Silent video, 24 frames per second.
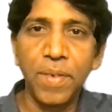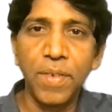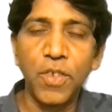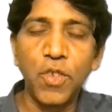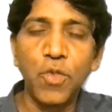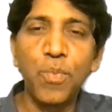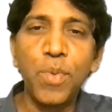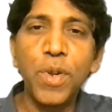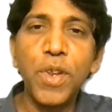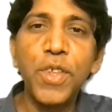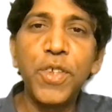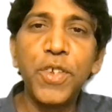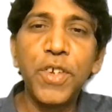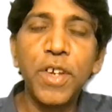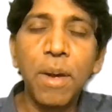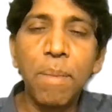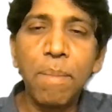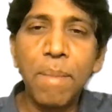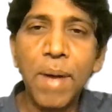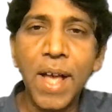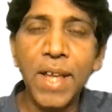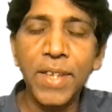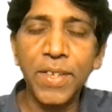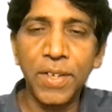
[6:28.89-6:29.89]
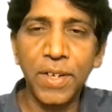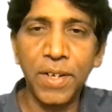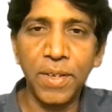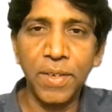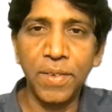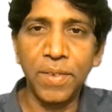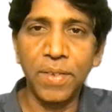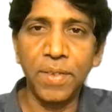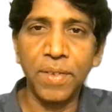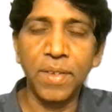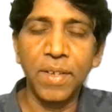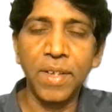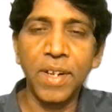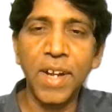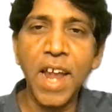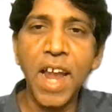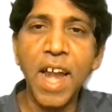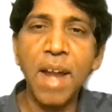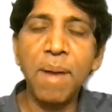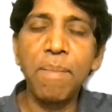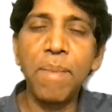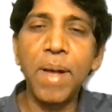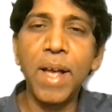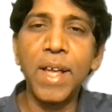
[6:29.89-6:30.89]
spiritual masters,
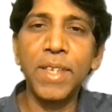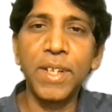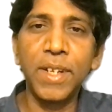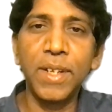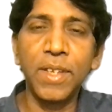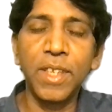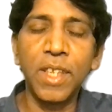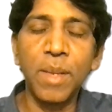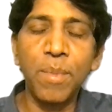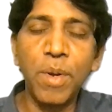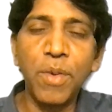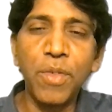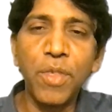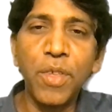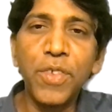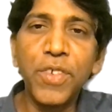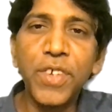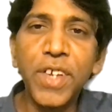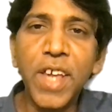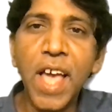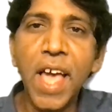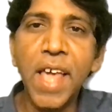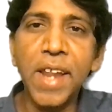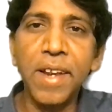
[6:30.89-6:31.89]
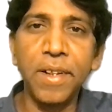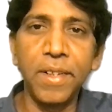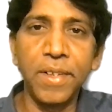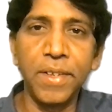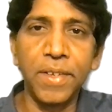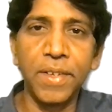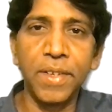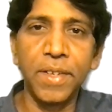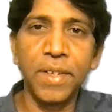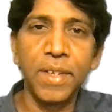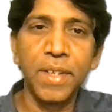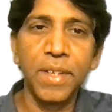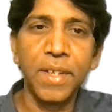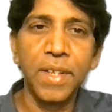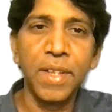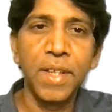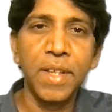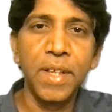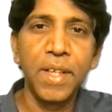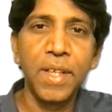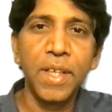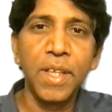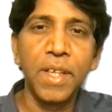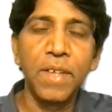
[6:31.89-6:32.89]
grandmasters, some of the channels,
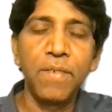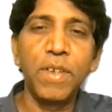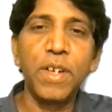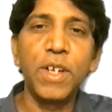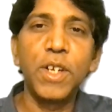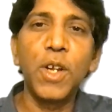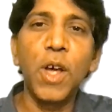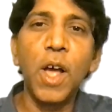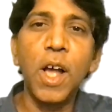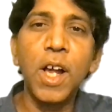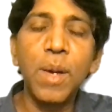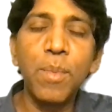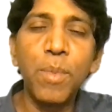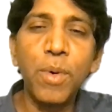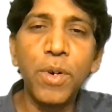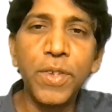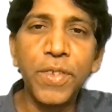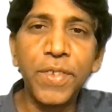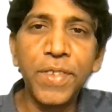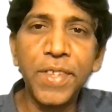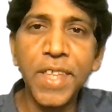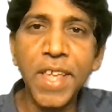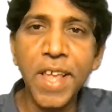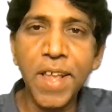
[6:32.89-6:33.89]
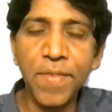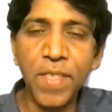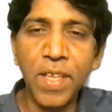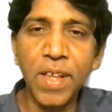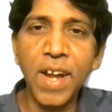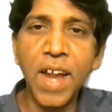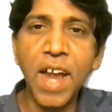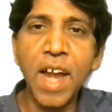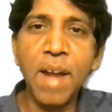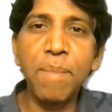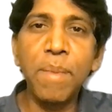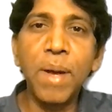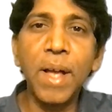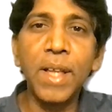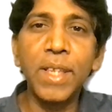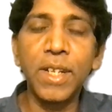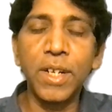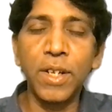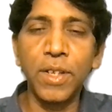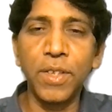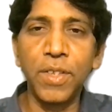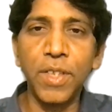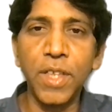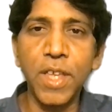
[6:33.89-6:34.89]
when you talk about Seth, the
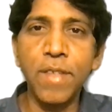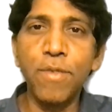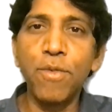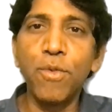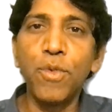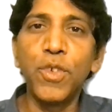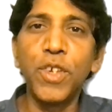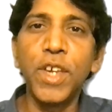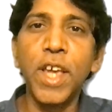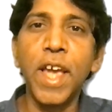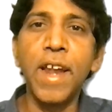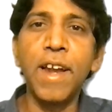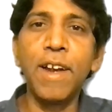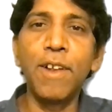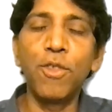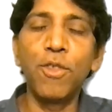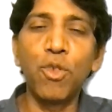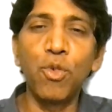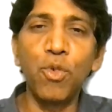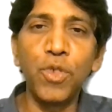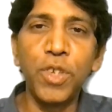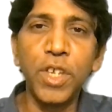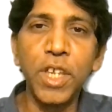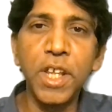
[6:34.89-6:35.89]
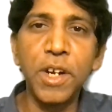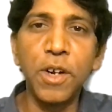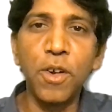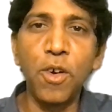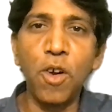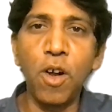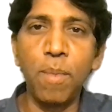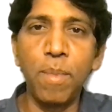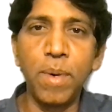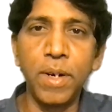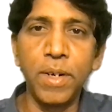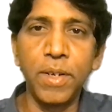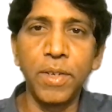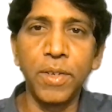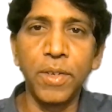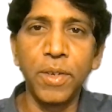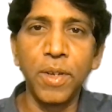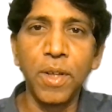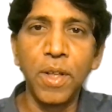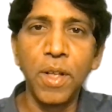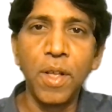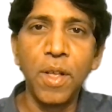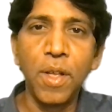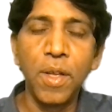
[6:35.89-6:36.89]
grandmaster Seth, who channeled through Jane Roberts,
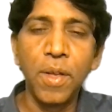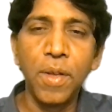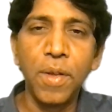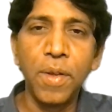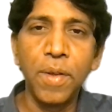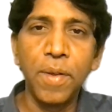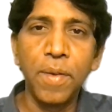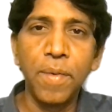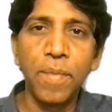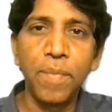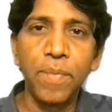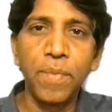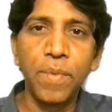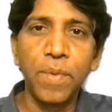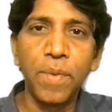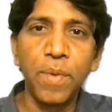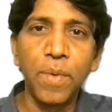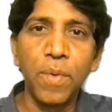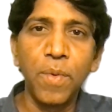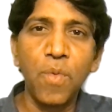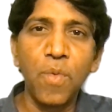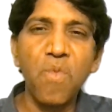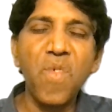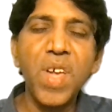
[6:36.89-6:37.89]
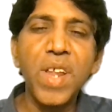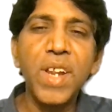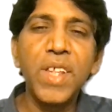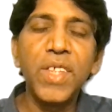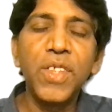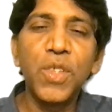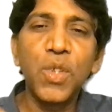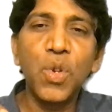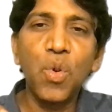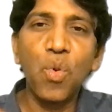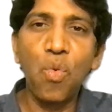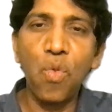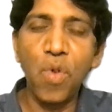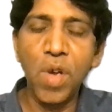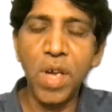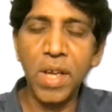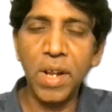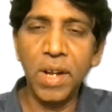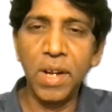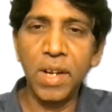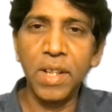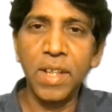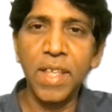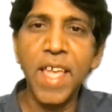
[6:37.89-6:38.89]
very
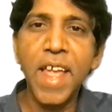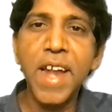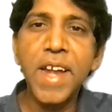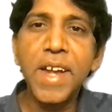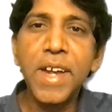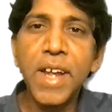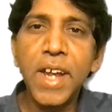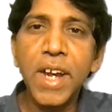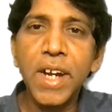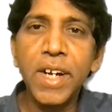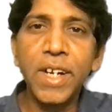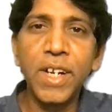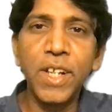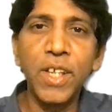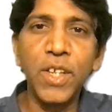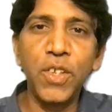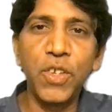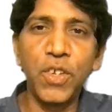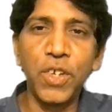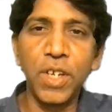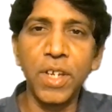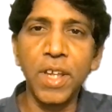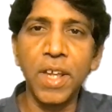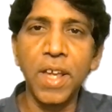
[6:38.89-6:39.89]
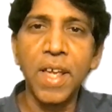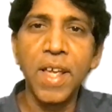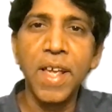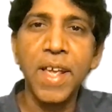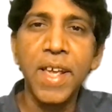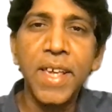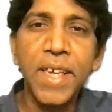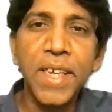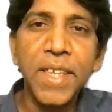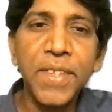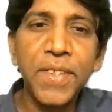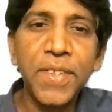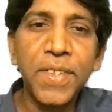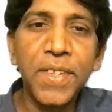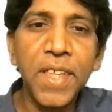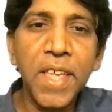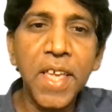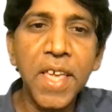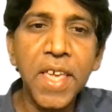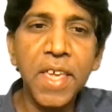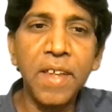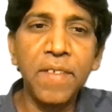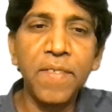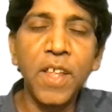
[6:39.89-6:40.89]
squarely, the entire teaching is
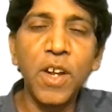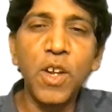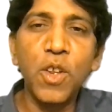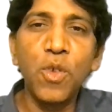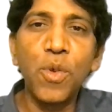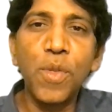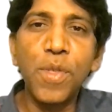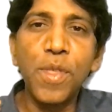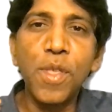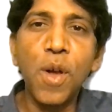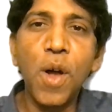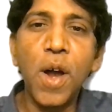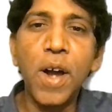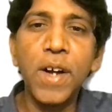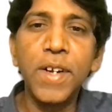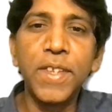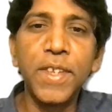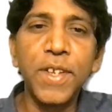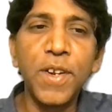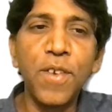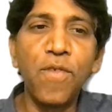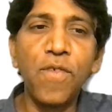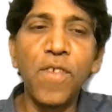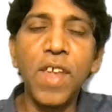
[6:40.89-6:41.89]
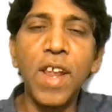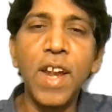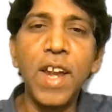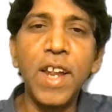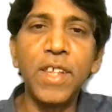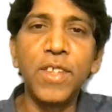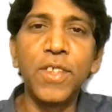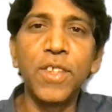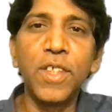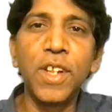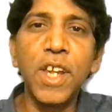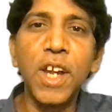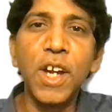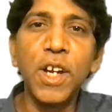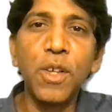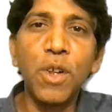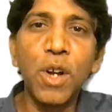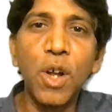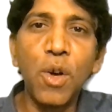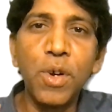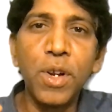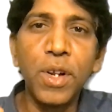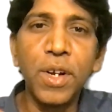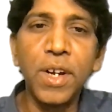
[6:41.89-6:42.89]
saying that your thoughts and feelings create your
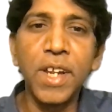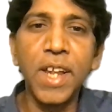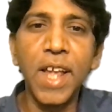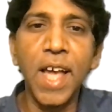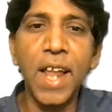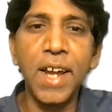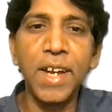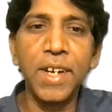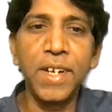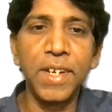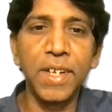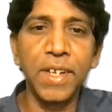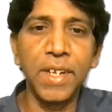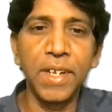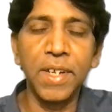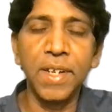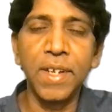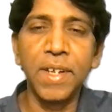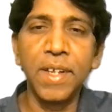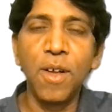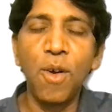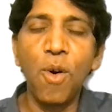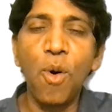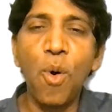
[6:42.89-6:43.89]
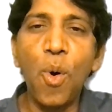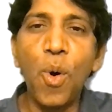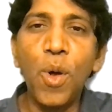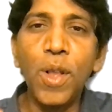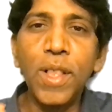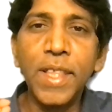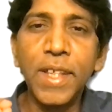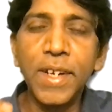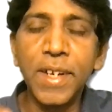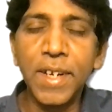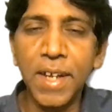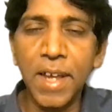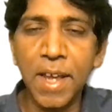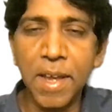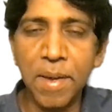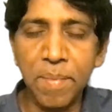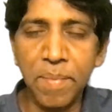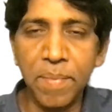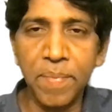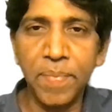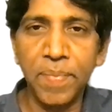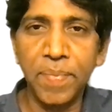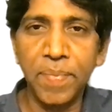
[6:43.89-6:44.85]
outer reality all the time.